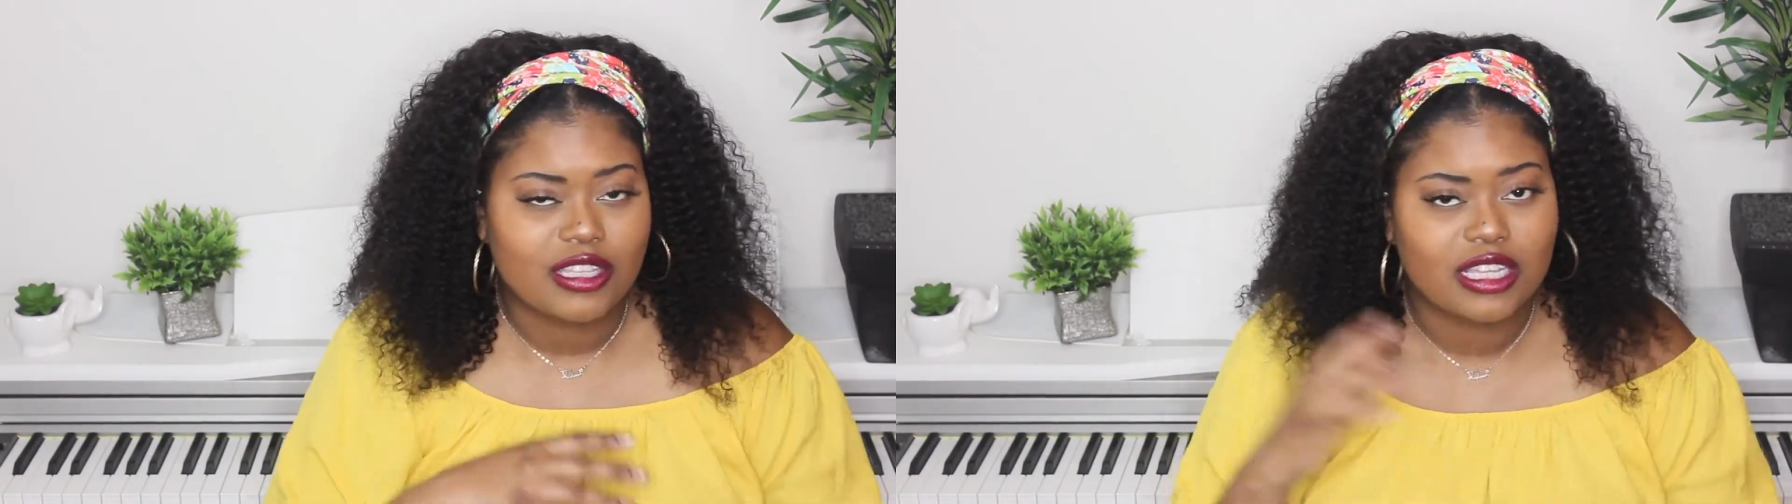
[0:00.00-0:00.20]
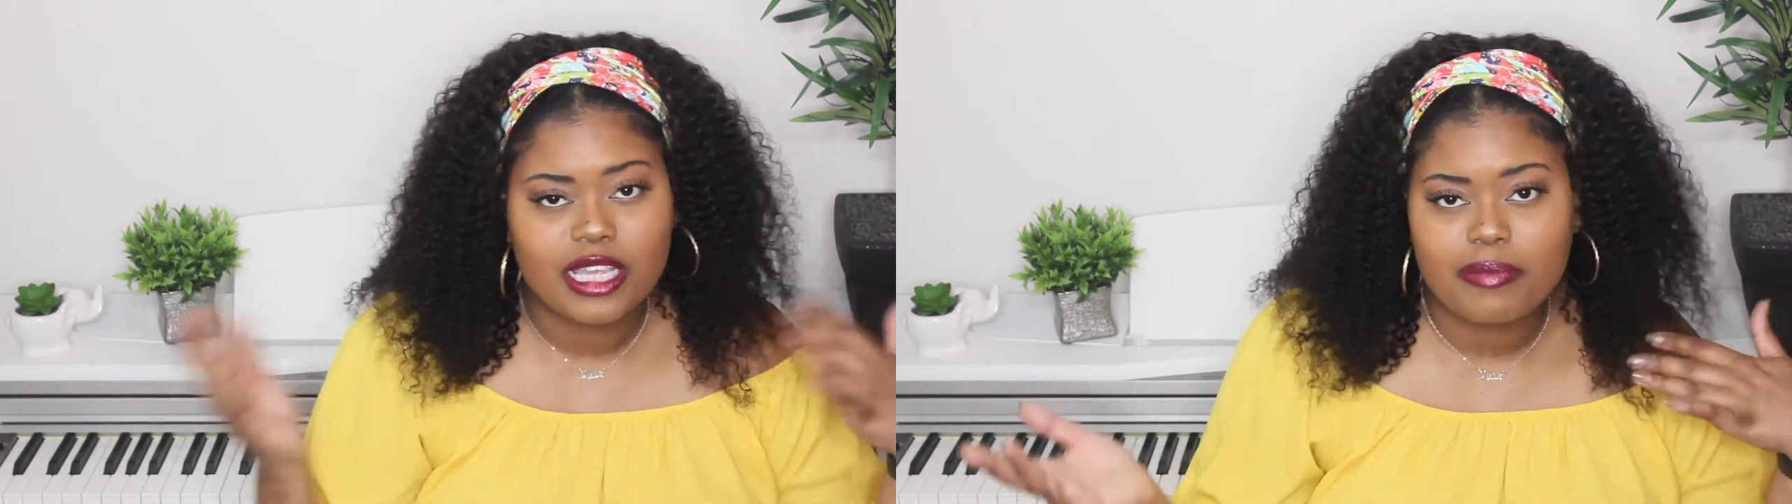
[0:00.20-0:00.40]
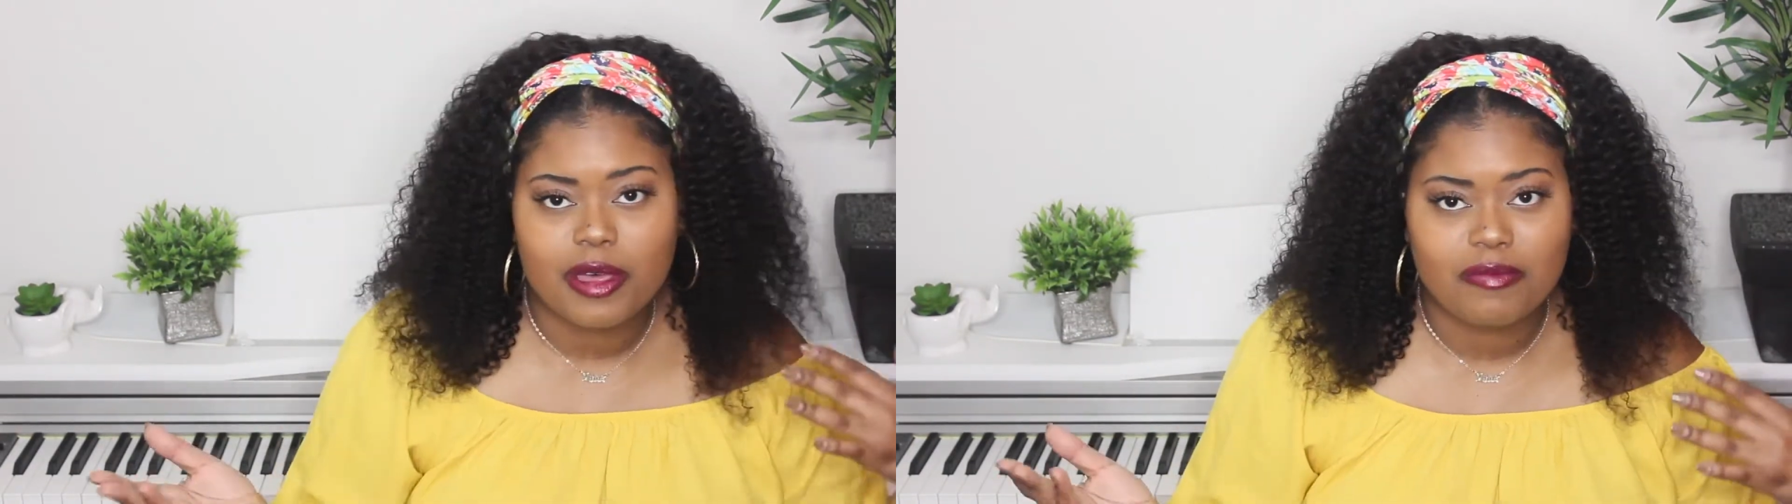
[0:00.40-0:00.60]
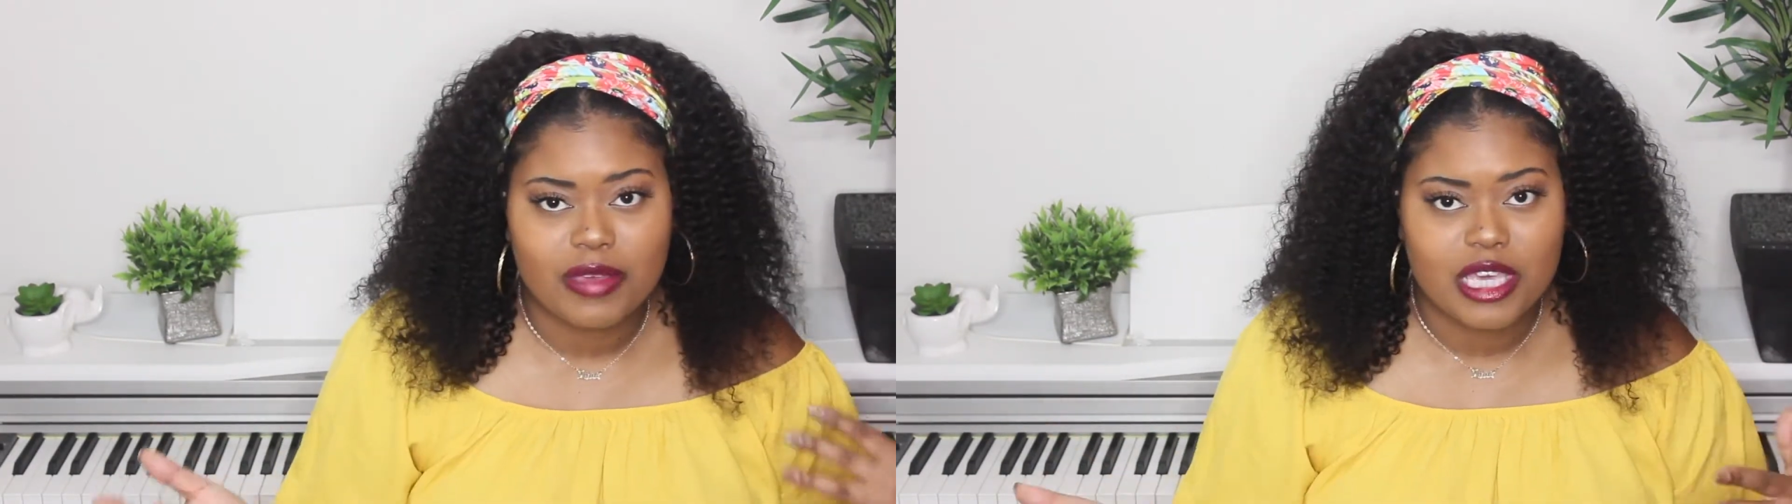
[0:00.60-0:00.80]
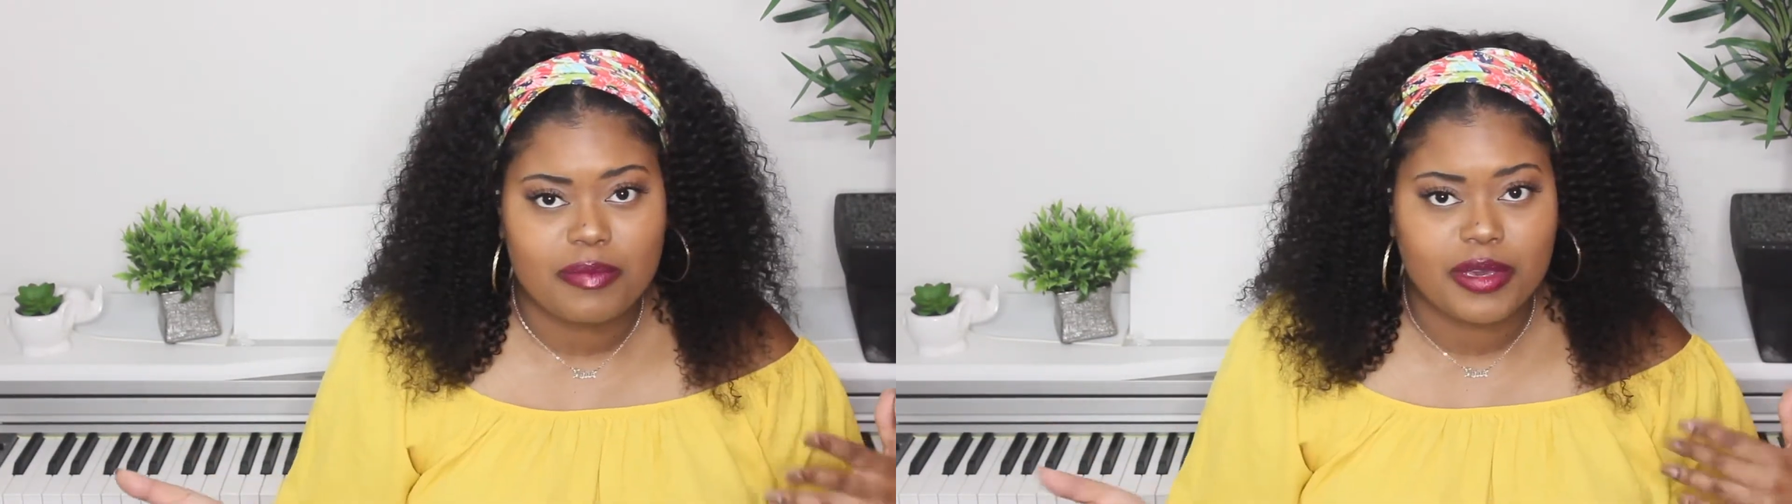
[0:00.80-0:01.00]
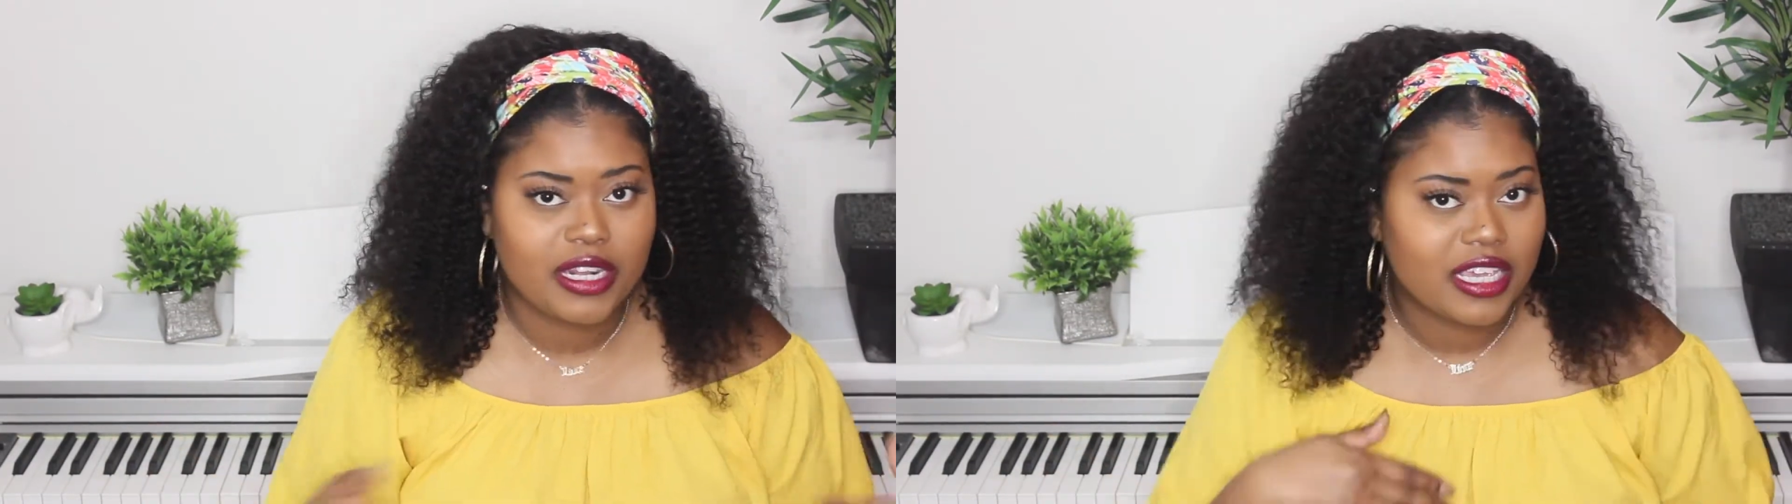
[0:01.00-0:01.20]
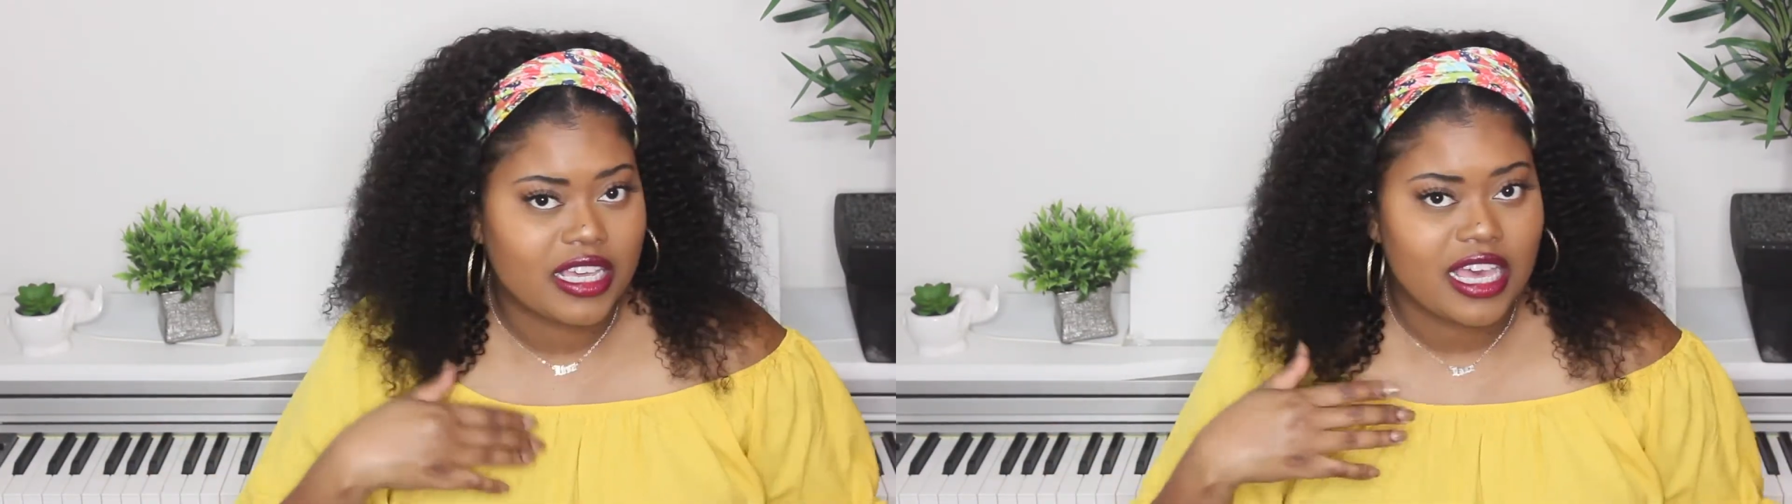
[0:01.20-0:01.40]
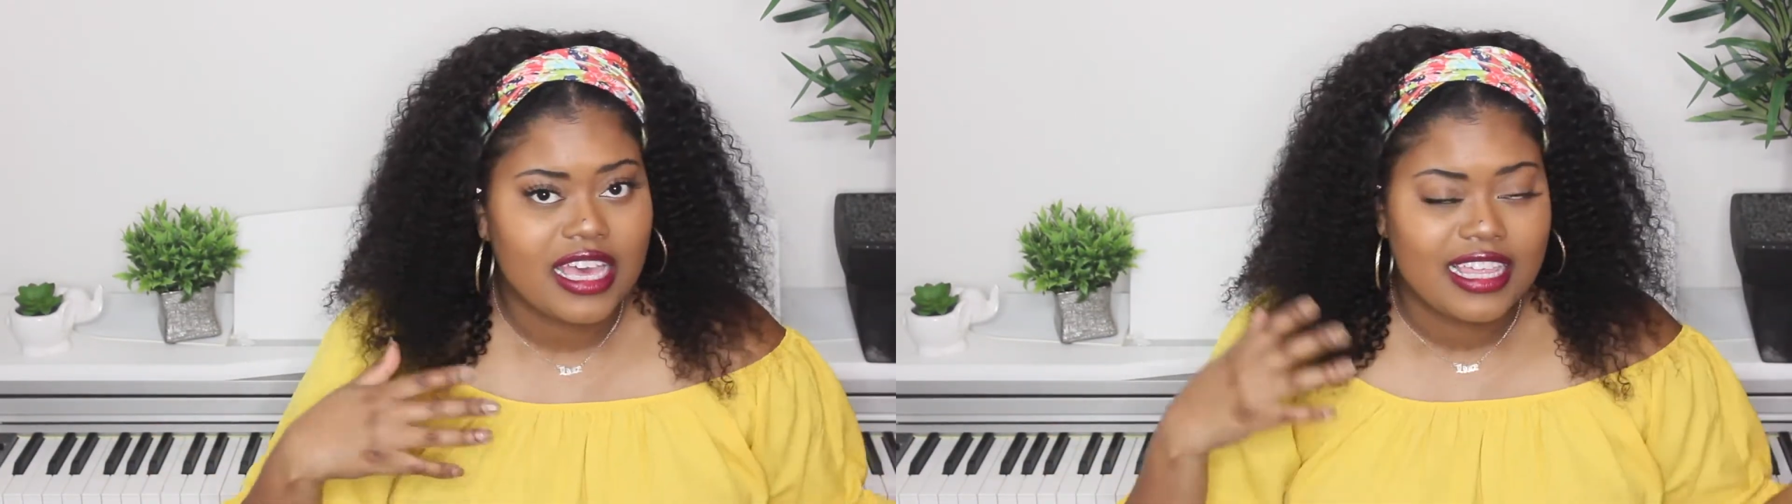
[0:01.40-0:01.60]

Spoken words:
the clip of me putting